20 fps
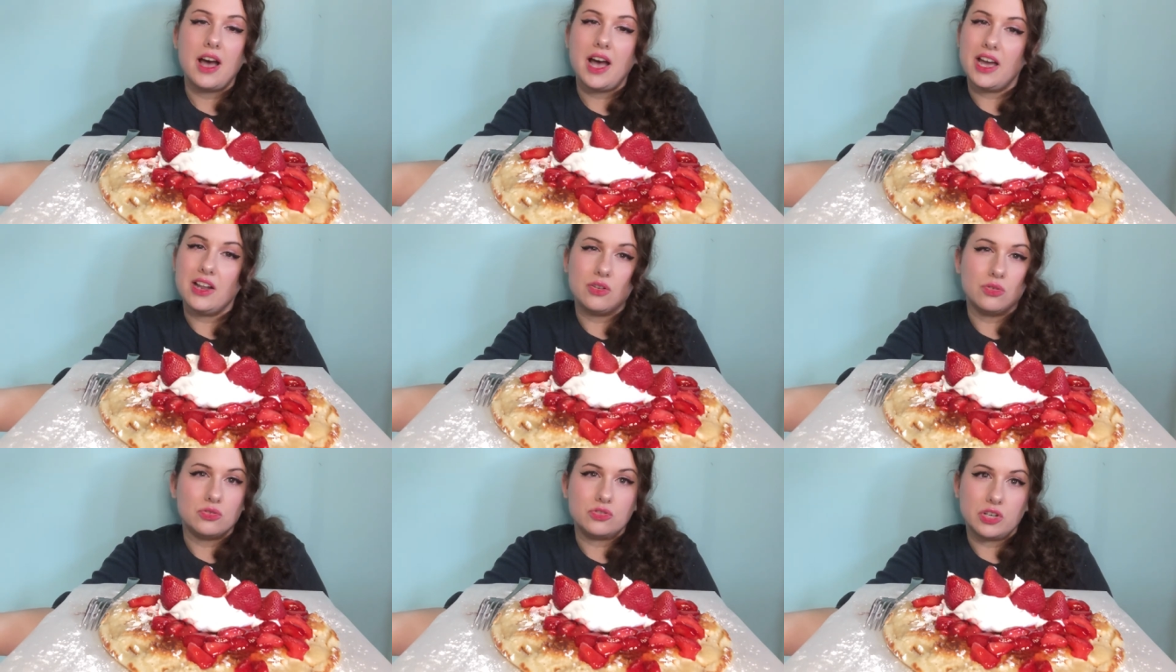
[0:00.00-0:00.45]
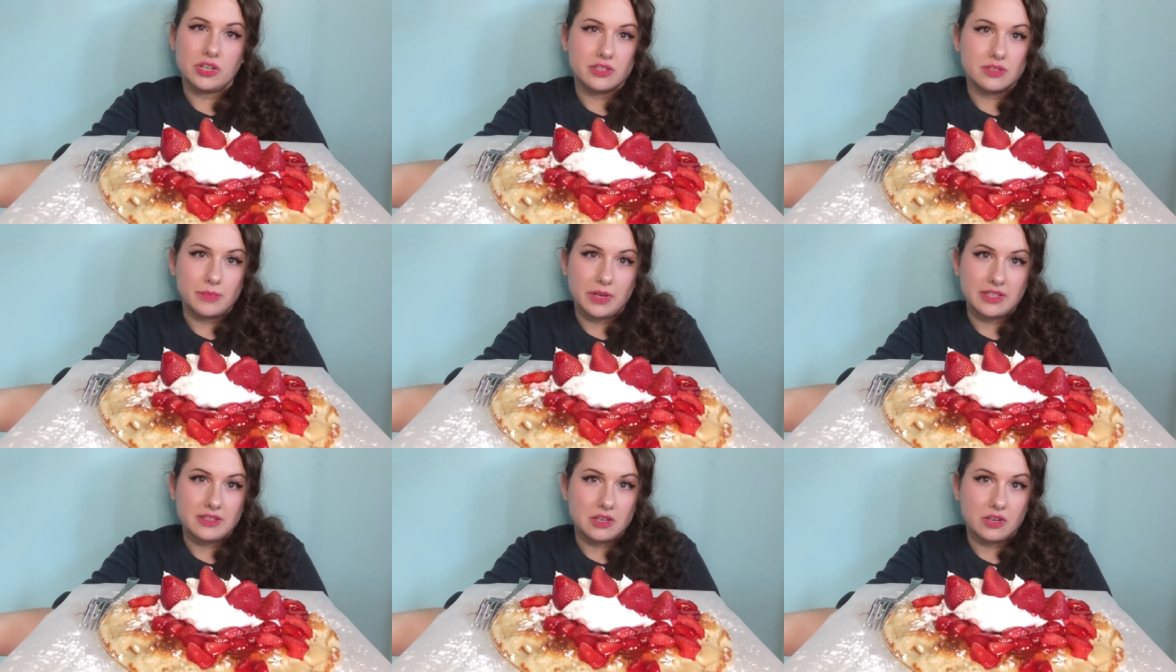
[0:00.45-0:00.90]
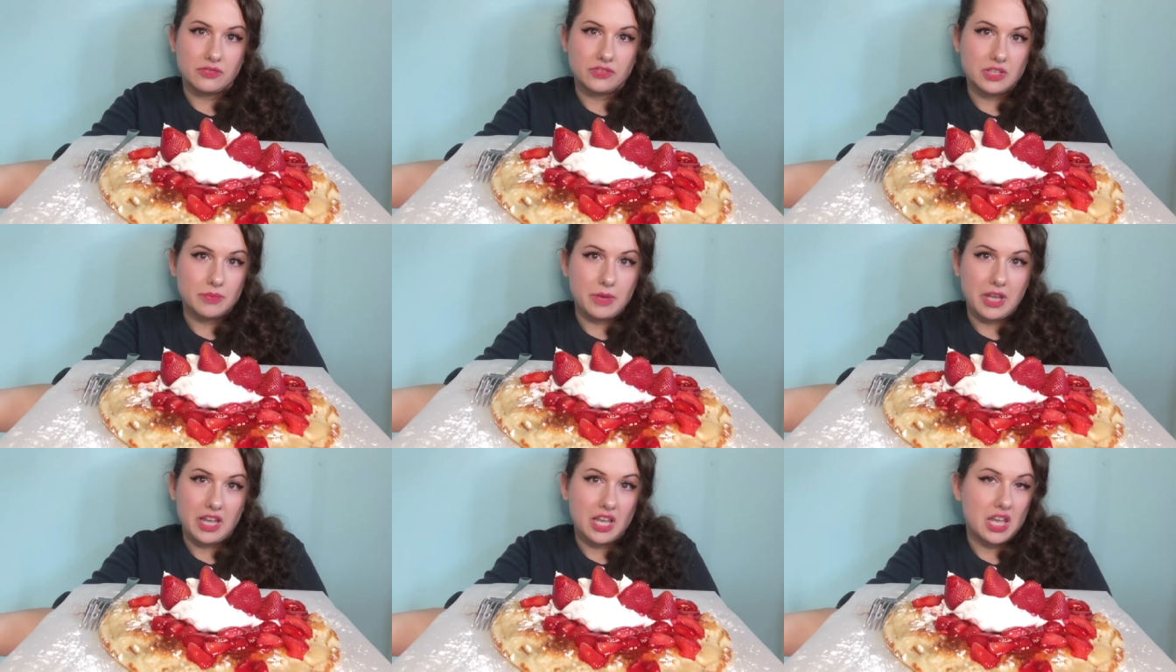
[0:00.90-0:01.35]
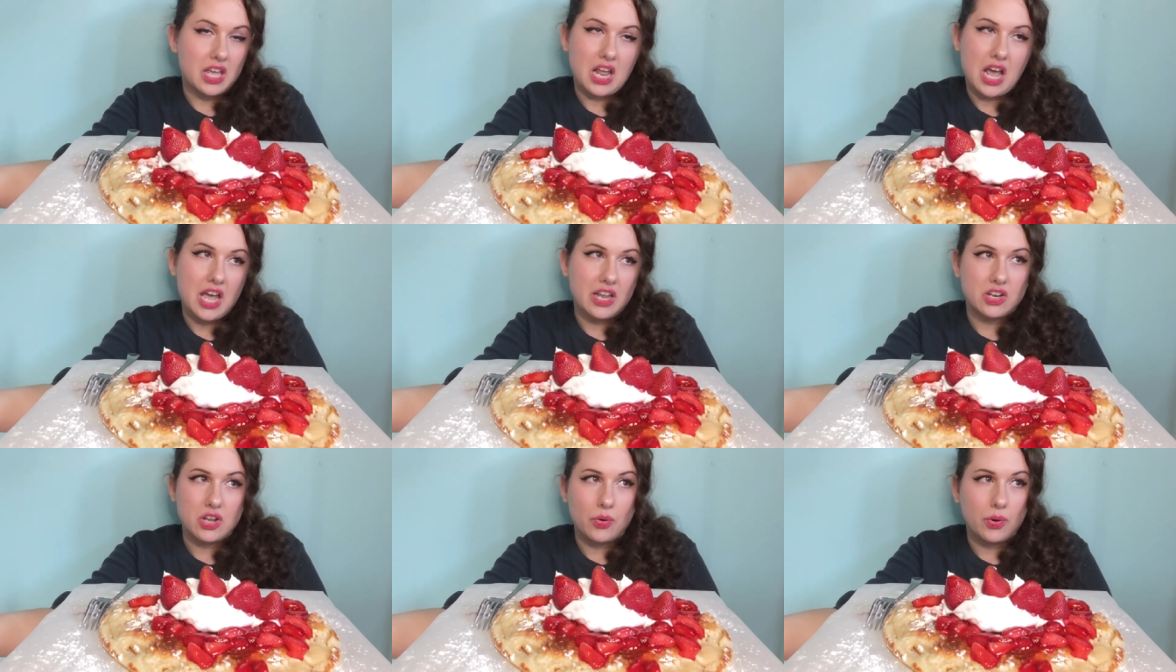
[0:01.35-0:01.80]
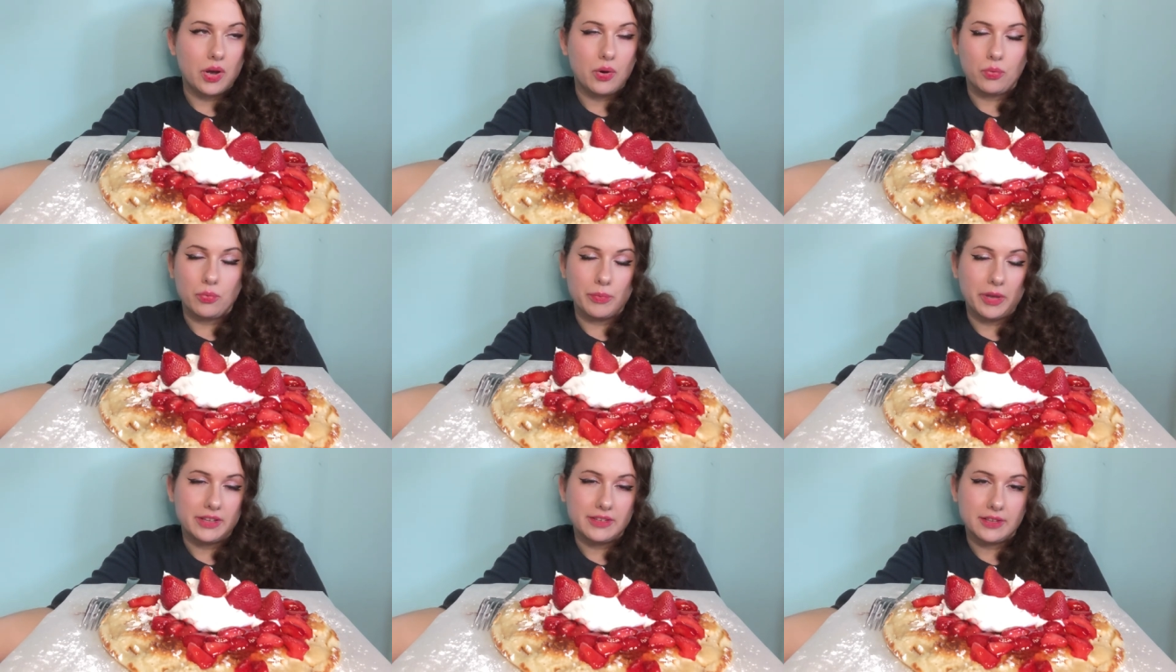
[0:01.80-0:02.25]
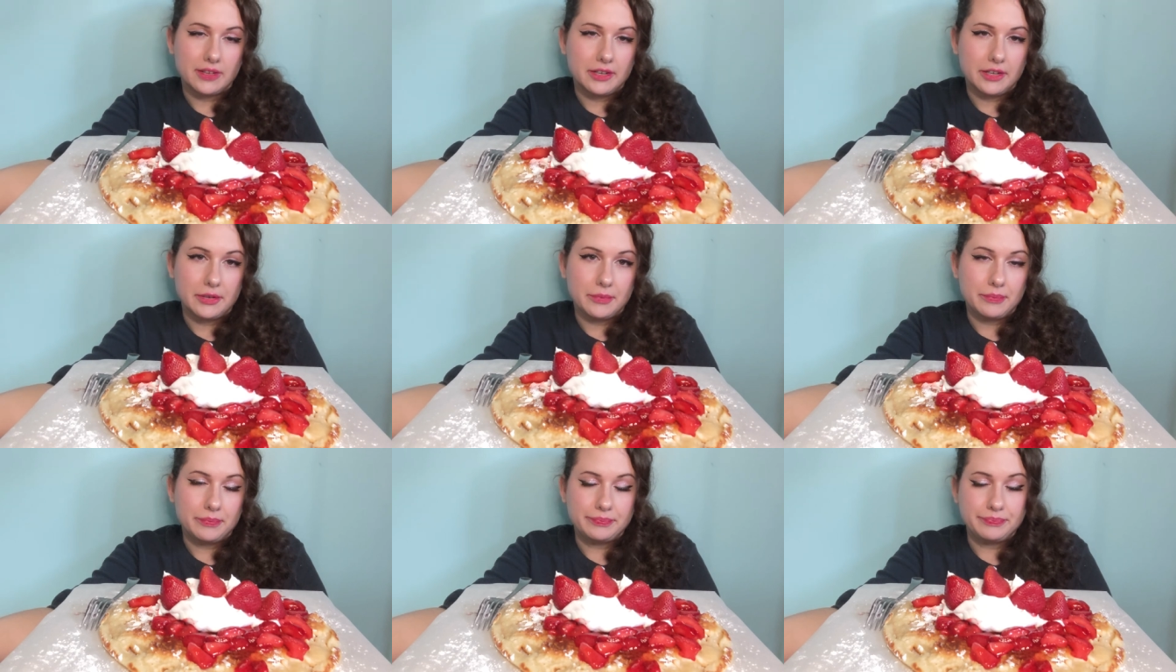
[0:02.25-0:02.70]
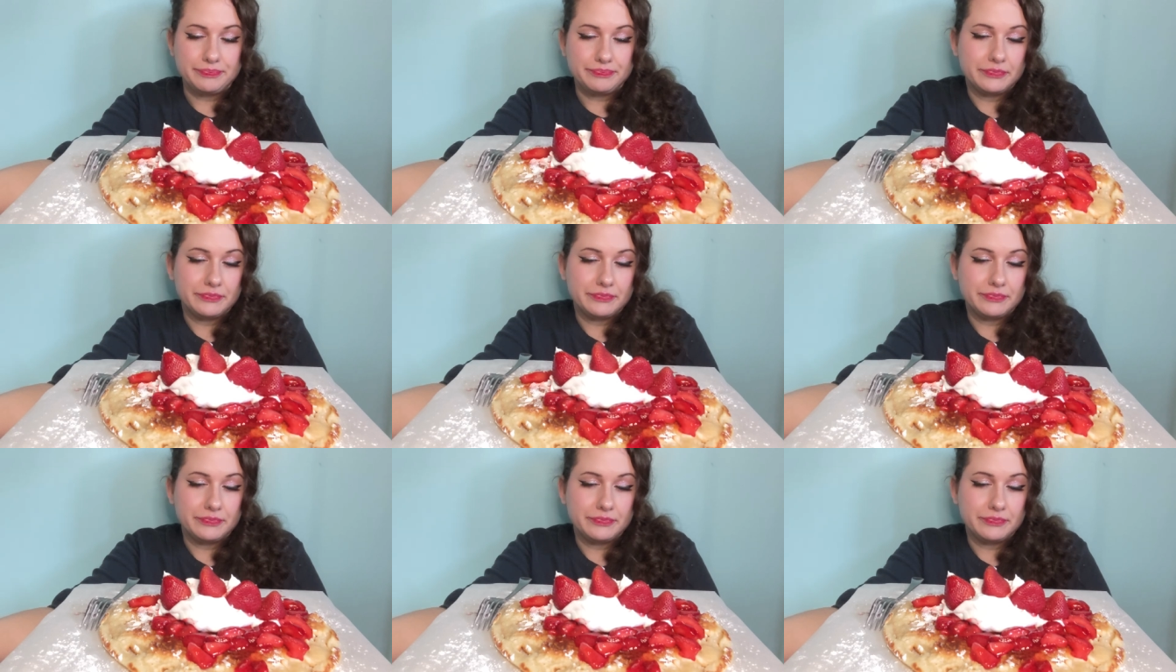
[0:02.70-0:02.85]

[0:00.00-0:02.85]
I don't trust myself to make it. I know I will mess it up.